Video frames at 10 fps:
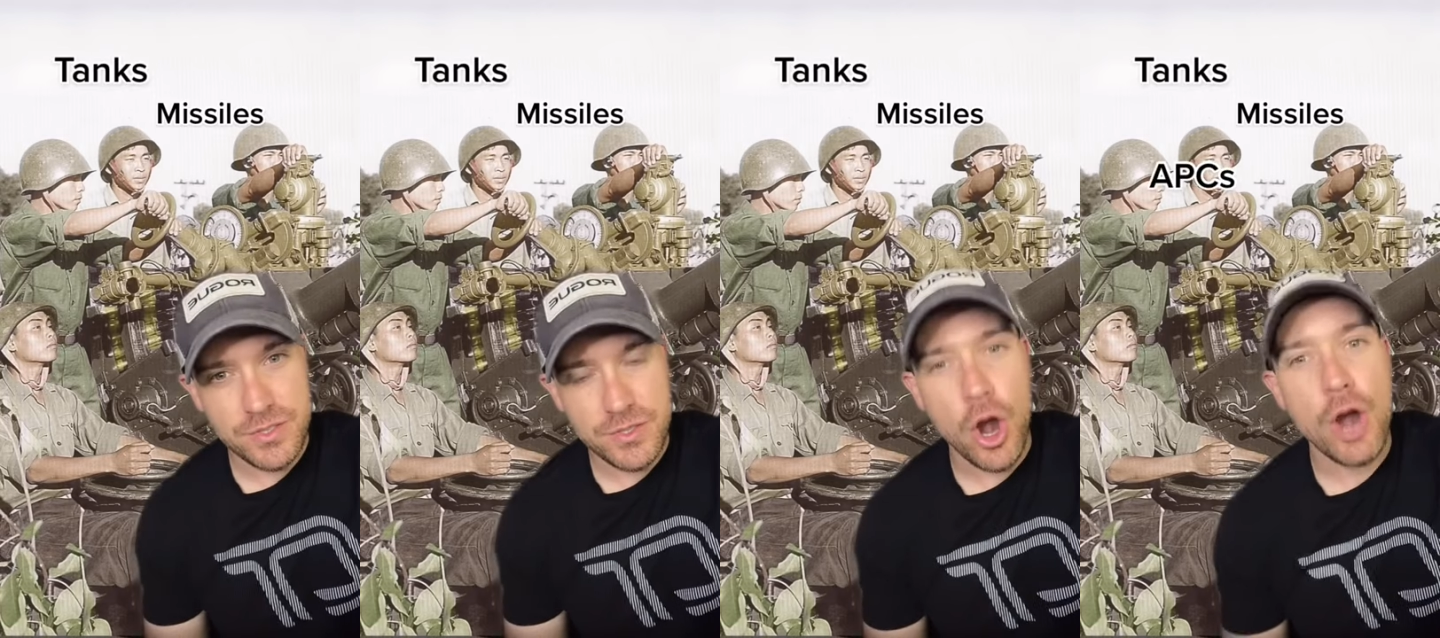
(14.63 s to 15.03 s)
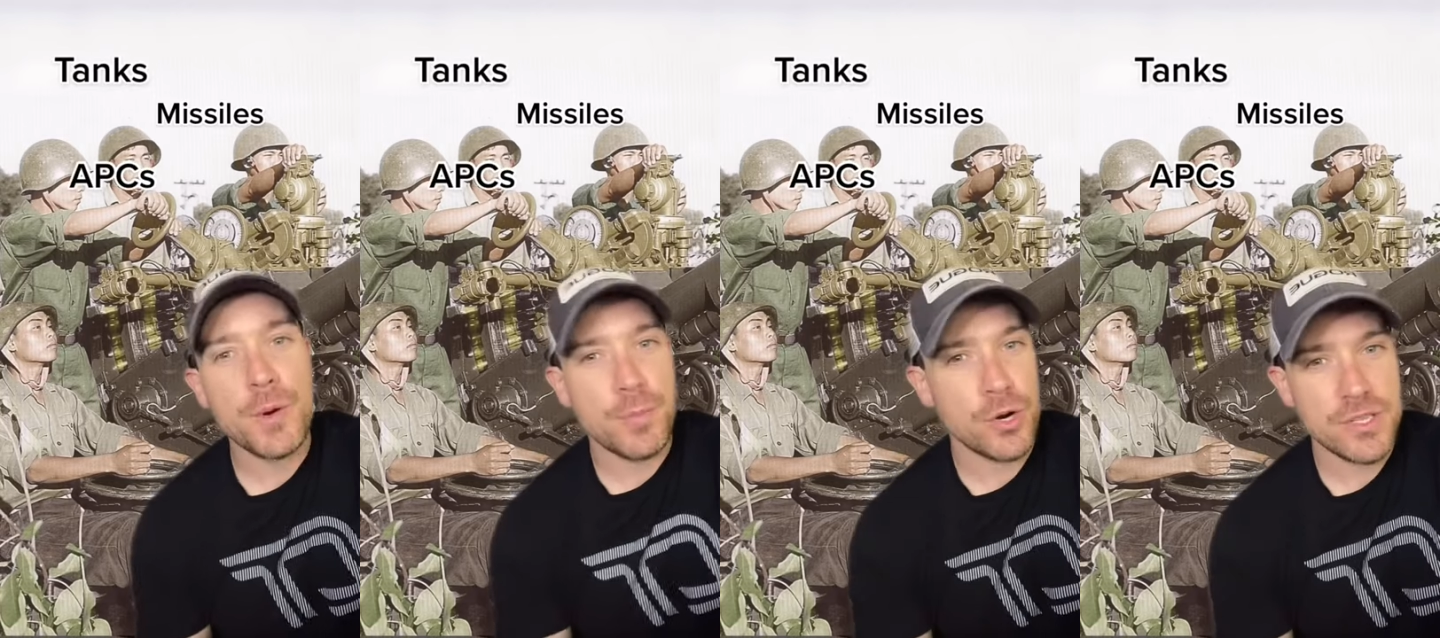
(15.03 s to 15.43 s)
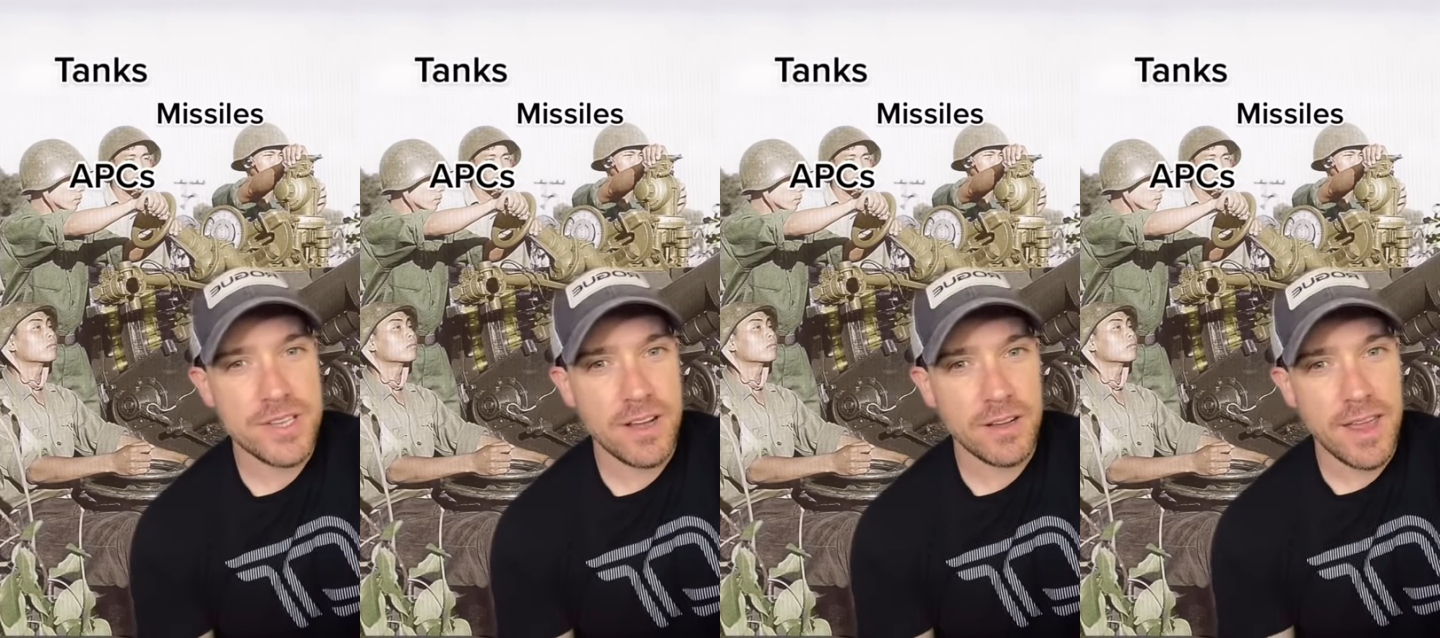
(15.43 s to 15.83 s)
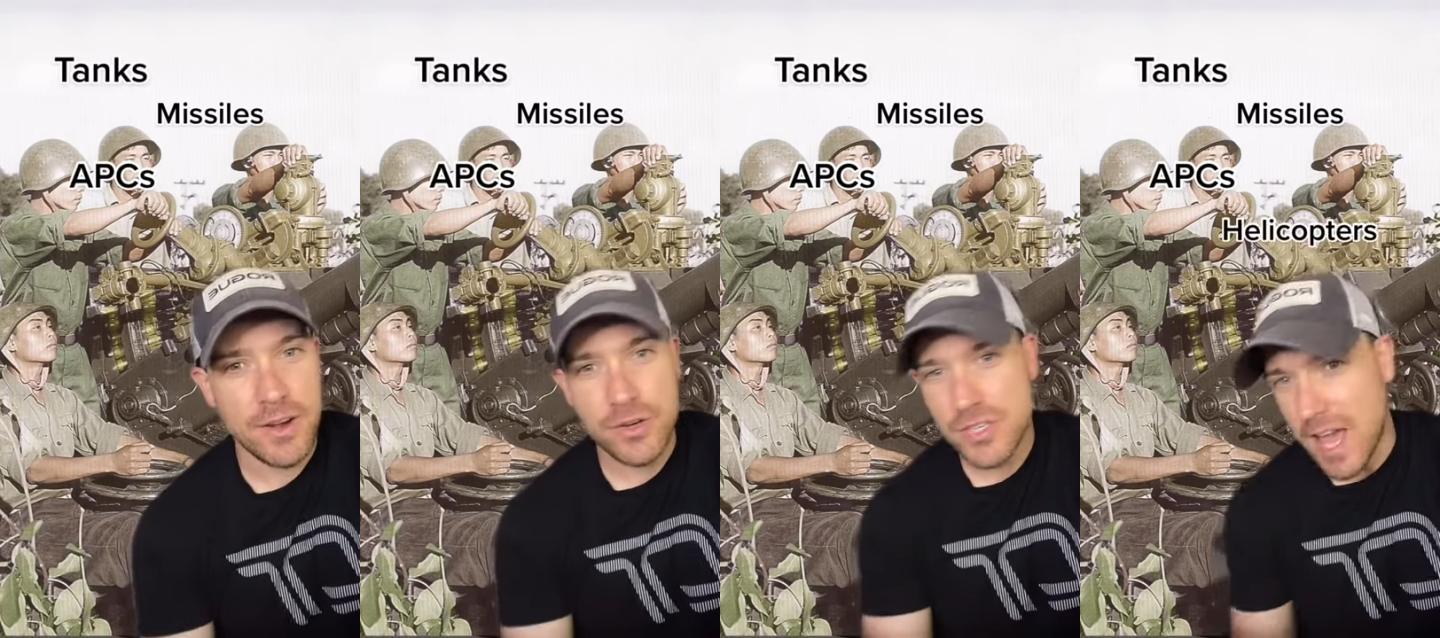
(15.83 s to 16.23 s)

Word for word: armored personnel carriers,